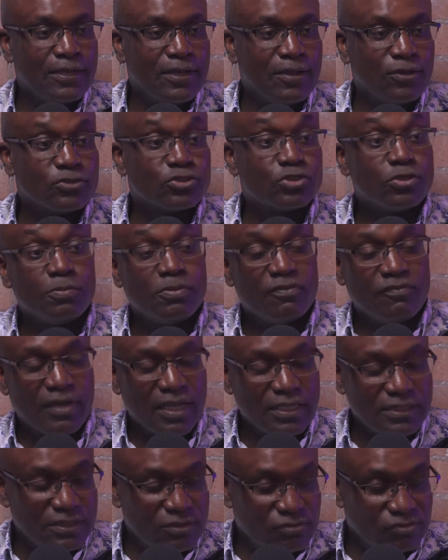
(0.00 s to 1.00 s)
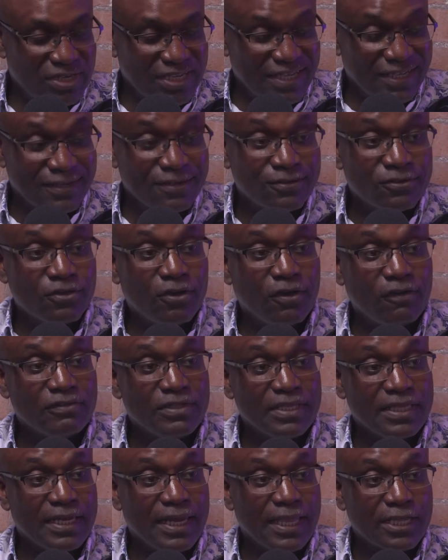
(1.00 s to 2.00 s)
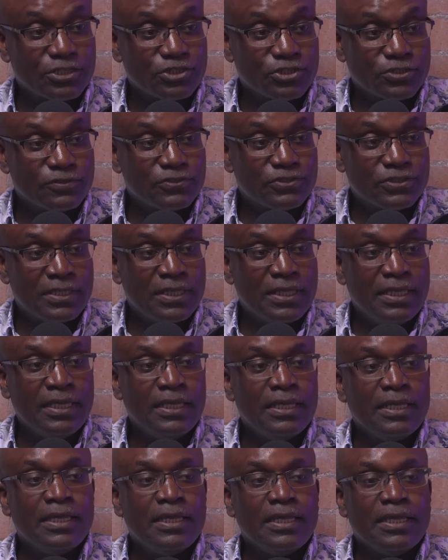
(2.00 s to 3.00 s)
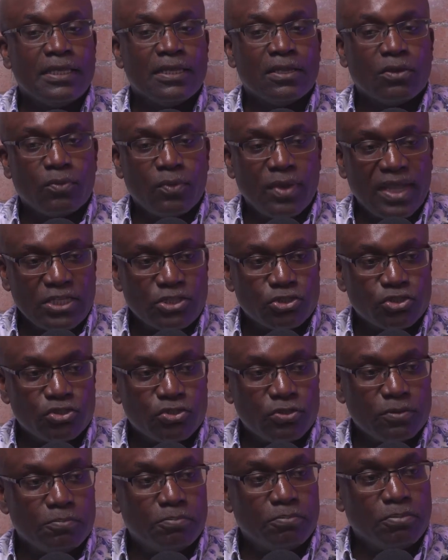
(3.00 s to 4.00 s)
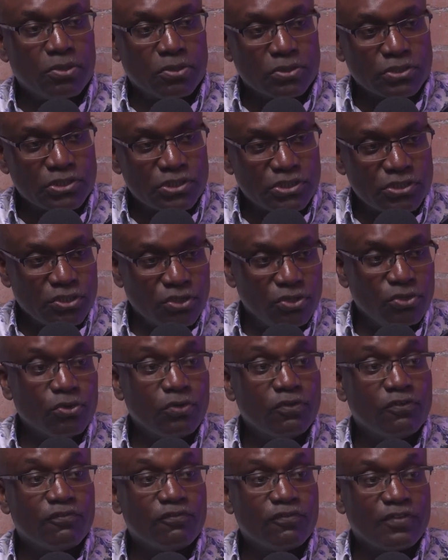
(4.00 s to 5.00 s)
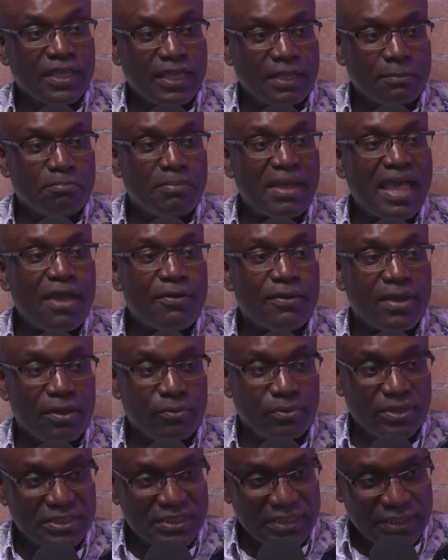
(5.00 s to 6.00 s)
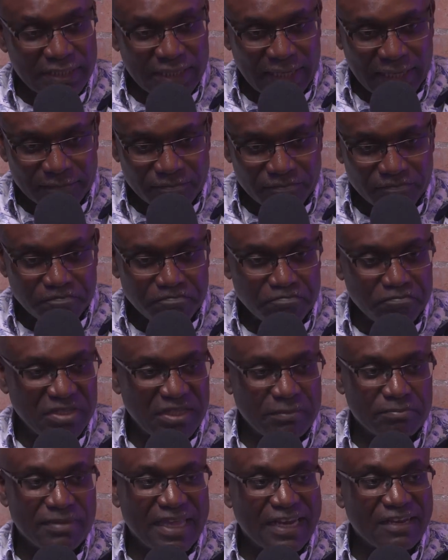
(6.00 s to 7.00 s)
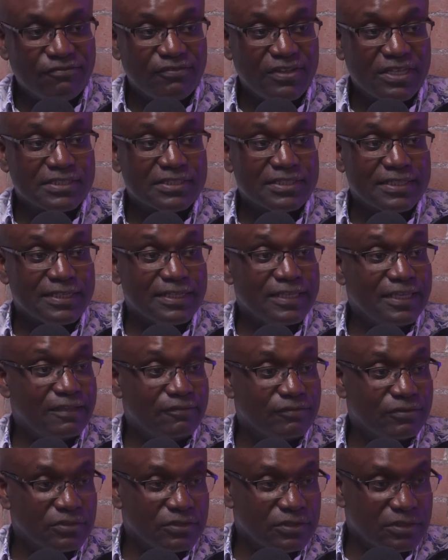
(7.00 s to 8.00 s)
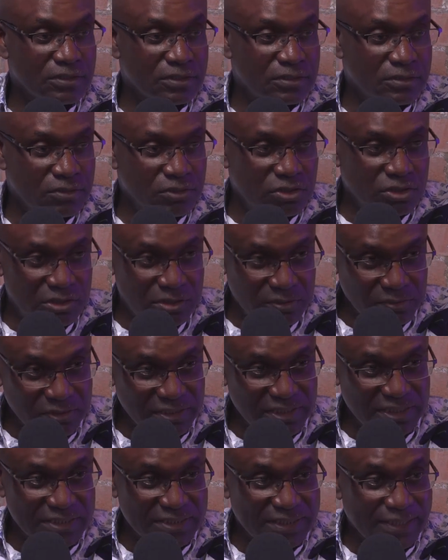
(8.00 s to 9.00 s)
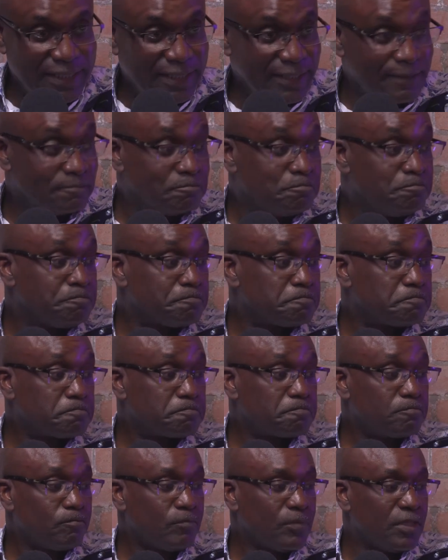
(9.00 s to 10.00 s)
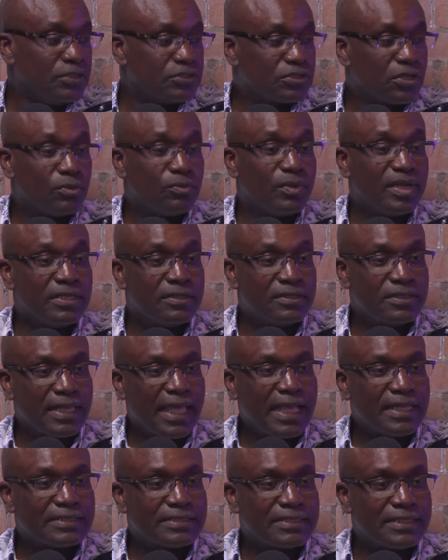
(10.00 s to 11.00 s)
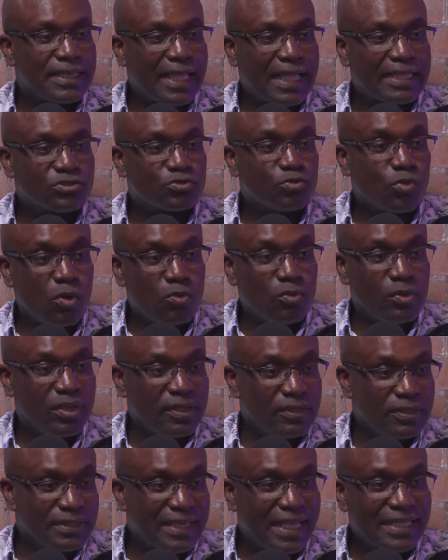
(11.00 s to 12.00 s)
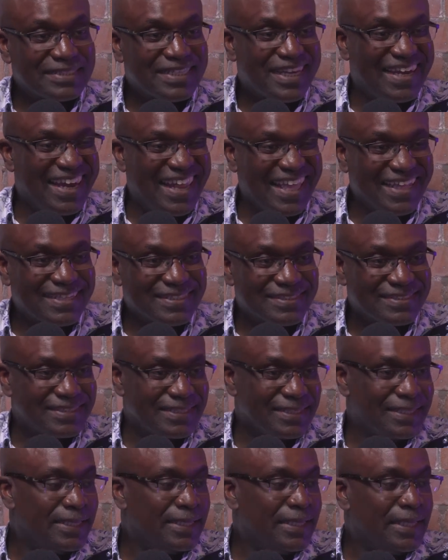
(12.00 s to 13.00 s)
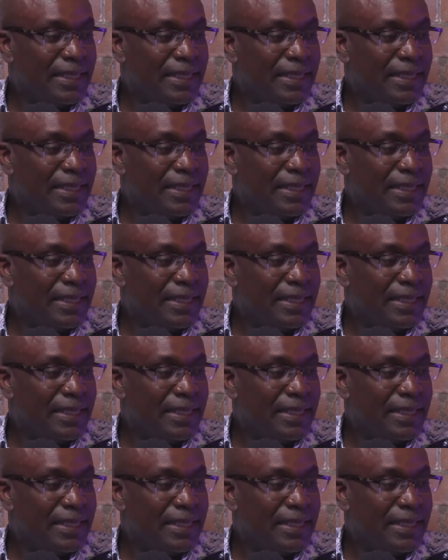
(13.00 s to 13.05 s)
or supervised the rigging of the elections in a way to put the North in power. And we see that being manifested even to this day. So that's a legacy.